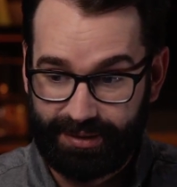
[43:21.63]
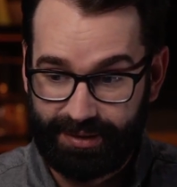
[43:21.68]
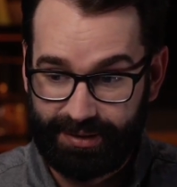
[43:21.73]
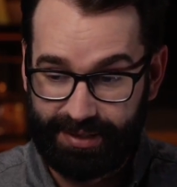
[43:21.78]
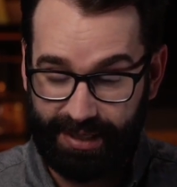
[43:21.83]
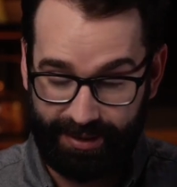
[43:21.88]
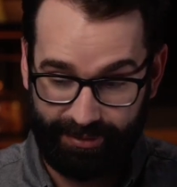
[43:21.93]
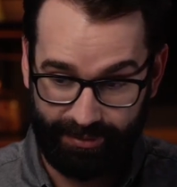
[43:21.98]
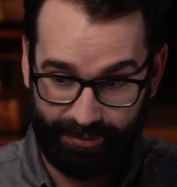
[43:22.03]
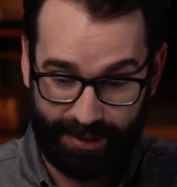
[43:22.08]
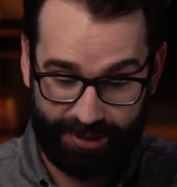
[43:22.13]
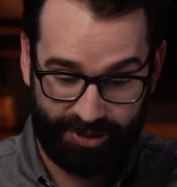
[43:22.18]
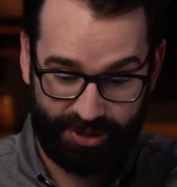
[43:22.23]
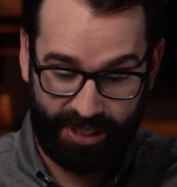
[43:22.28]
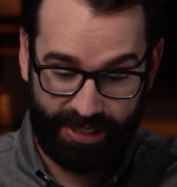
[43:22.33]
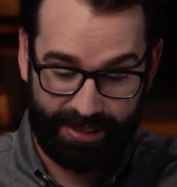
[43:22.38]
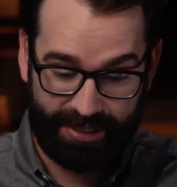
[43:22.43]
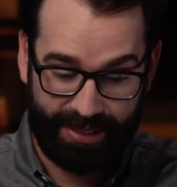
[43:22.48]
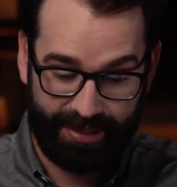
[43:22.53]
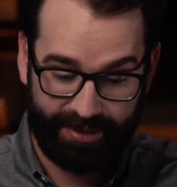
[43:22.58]
Imagine
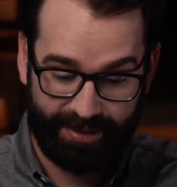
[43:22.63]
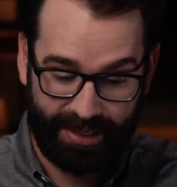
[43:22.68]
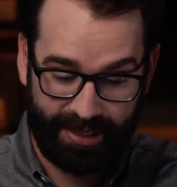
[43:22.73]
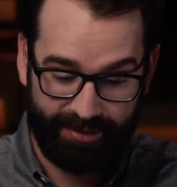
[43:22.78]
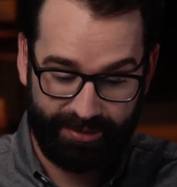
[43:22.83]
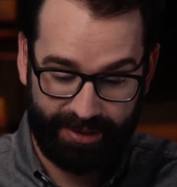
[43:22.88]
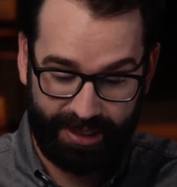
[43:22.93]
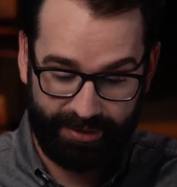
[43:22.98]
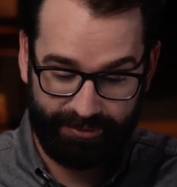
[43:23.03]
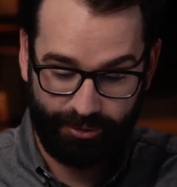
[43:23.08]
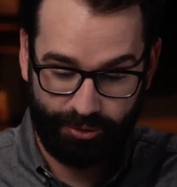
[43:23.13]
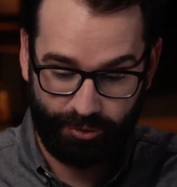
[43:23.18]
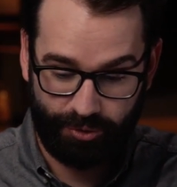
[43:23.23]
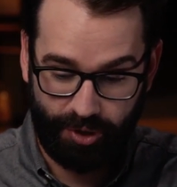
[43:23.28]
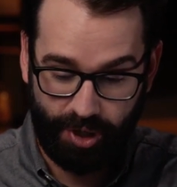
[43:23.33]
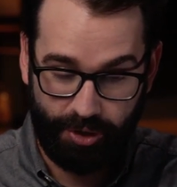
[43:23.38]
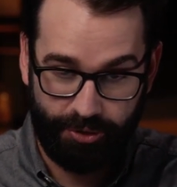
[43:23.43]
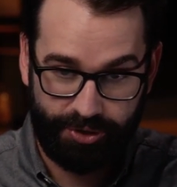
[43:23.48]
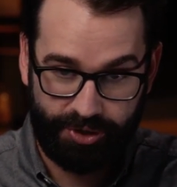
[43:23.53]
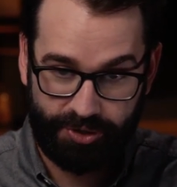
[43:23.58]
taking that
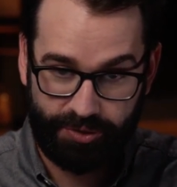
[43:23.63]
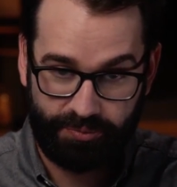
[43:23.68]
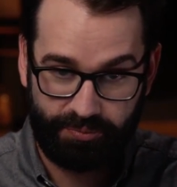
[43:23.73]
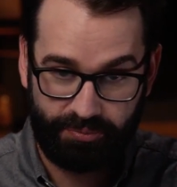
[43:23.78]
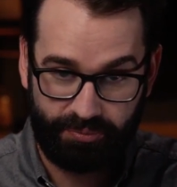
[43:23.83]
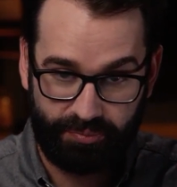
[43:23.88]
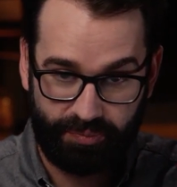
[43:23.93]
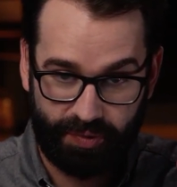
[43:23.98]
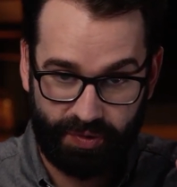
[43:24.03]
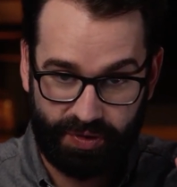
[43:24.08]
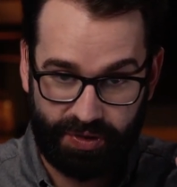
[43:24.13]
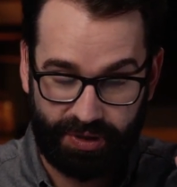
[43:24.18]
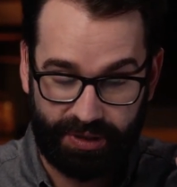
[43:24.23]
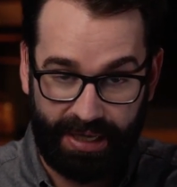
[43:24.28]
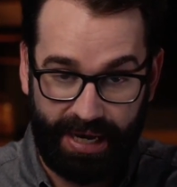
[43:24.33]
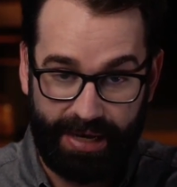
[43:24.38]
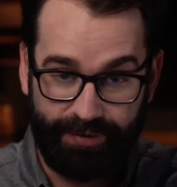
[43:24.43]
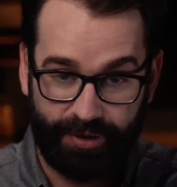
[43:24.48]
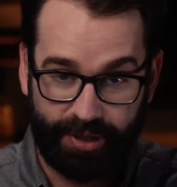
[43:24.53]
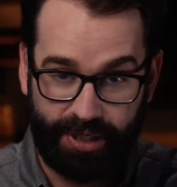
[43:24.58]
gross
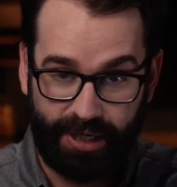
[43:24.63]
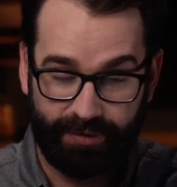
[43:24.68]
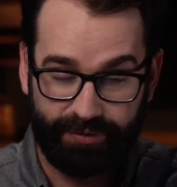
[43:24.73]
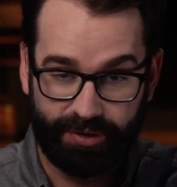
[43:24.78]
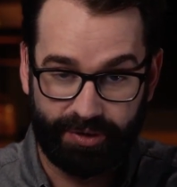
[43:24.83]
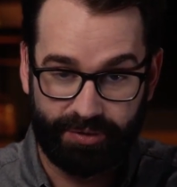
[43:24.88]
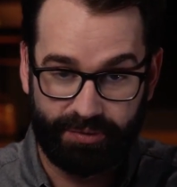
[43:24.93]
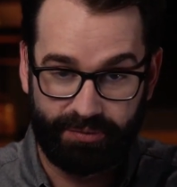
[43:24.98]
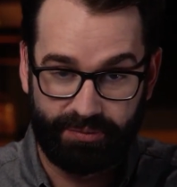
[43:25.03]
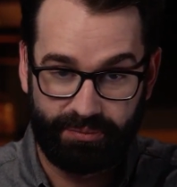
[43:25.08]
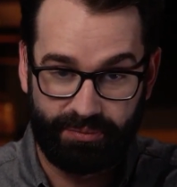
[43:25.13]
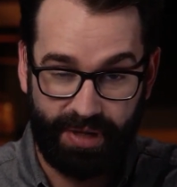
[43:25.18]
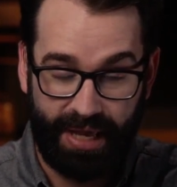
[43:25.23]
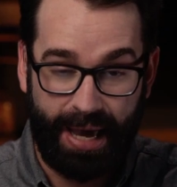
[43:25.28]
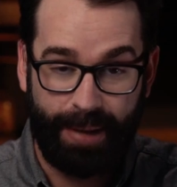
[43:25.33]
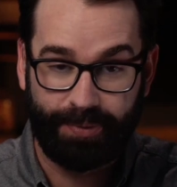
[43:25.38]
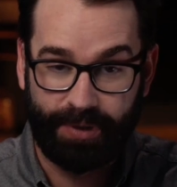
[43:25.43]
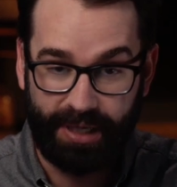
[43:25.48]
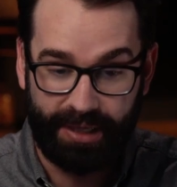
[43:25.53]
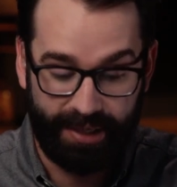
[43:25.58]
saliva-covered
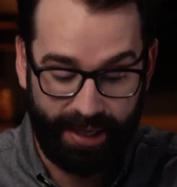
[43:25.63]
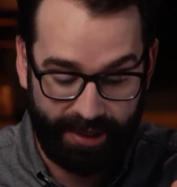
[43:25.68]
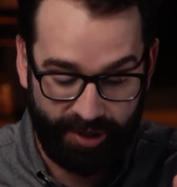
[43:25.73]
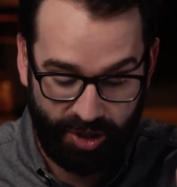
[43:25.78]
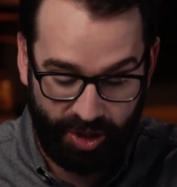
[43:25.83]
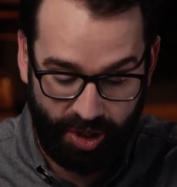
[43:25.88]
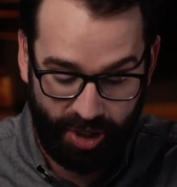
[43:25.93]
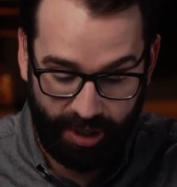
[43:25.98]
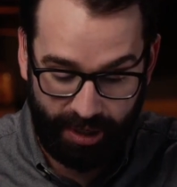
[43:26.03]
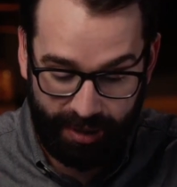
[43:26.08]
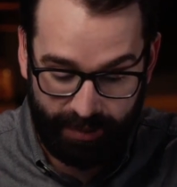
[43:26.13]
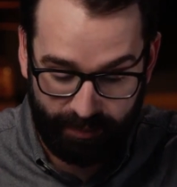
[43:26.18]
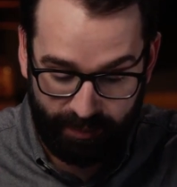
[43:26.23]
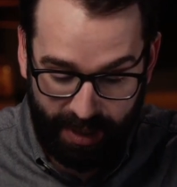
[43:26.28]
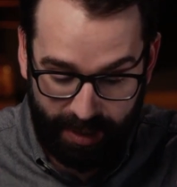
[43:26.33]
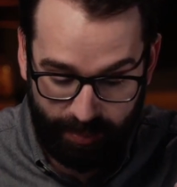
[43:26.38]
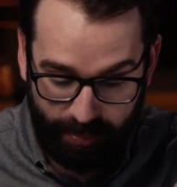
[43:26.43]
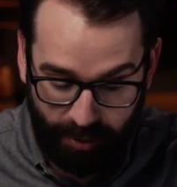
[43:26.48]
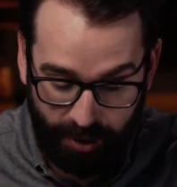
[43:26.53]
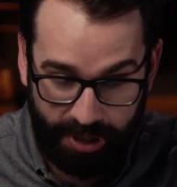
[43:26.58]
napkin
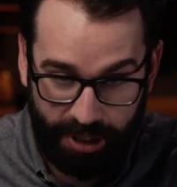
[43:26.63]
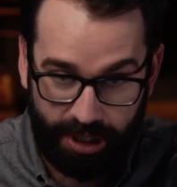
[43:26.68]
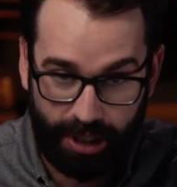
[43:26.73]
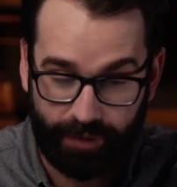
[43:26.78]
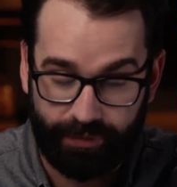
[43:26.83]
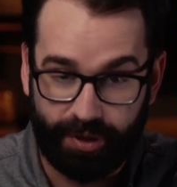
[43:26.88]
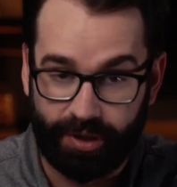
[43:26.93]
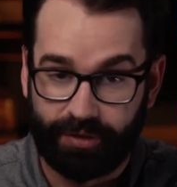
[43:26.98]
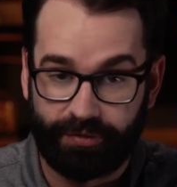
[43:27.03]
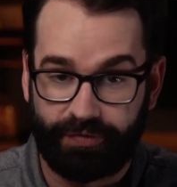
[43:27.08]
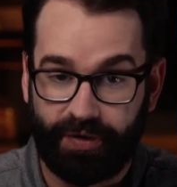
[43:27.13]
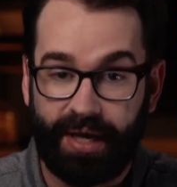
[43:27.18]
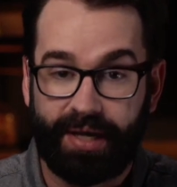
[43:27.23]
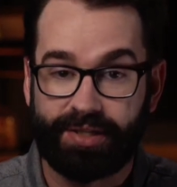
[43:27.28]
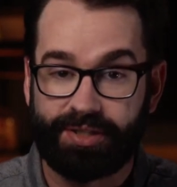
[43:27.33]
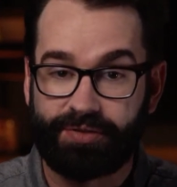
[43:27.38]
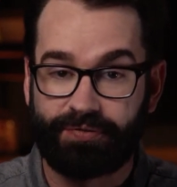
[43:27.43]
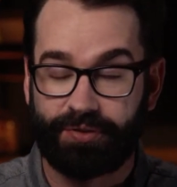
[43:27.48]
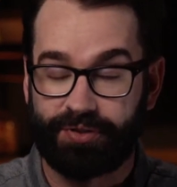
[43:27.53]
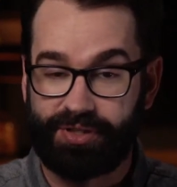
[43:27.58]
and putting it over their
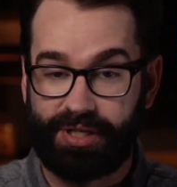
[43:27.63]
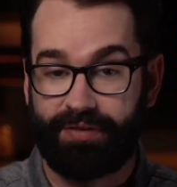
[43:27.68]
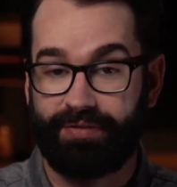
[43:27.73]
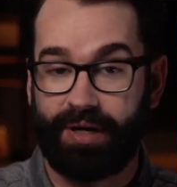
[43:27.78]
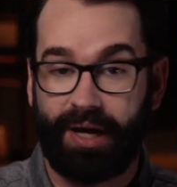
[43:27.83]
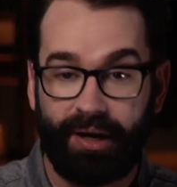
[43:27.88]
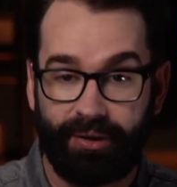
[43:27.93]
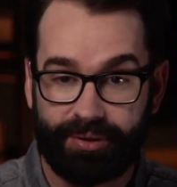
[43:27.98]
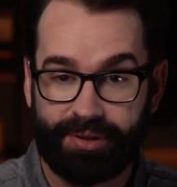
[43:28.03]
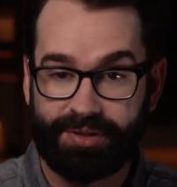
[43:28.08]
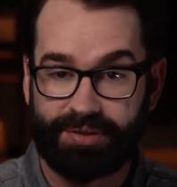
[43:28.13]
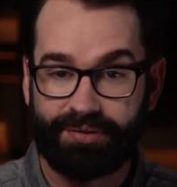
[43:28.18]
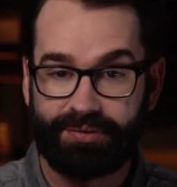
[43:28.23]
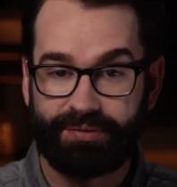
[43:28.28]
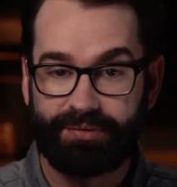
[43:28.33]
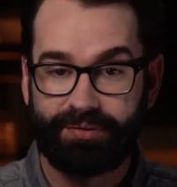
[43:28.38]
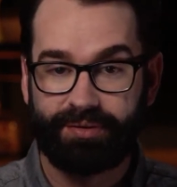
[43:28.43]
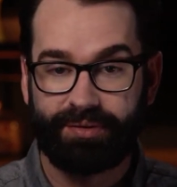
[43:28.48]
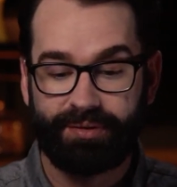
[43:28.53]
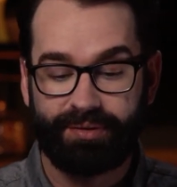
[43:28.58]
face for 7 hours.
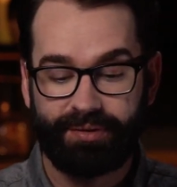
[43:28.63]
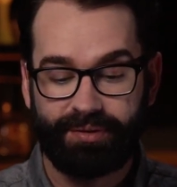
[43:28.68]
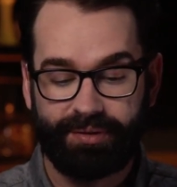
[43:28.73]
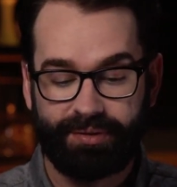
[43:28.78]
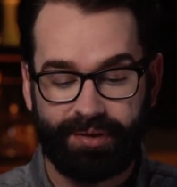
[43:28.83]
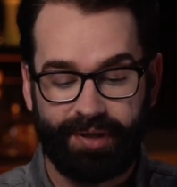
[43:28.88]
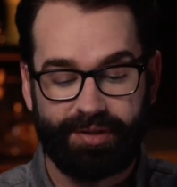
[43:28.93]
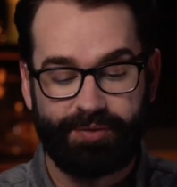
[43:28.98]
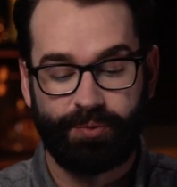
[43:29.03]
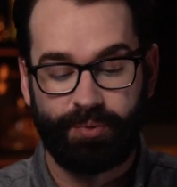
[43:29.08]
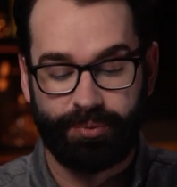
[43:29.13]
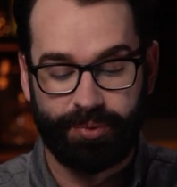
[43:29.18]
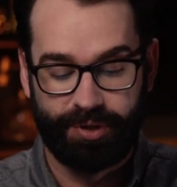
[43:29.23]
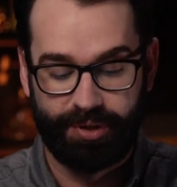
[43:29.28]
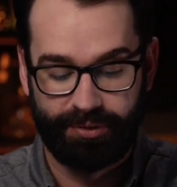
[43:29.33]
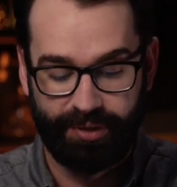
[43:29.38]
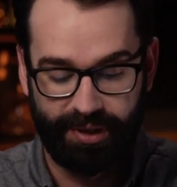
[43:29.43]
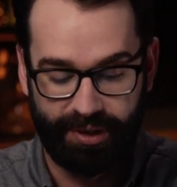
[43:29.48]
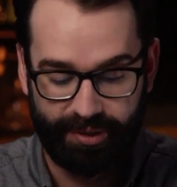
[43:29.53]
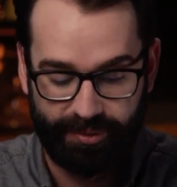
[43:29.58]
That's what we're
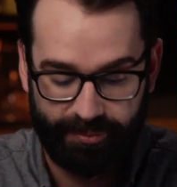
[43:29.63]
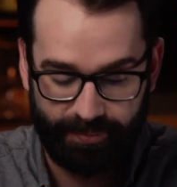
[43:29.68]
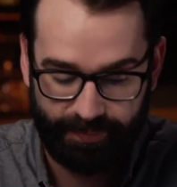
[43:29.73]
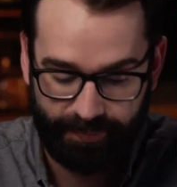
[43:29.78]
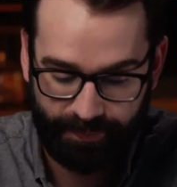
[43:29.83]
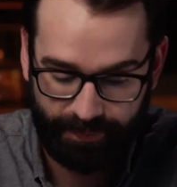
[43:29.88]
doing here.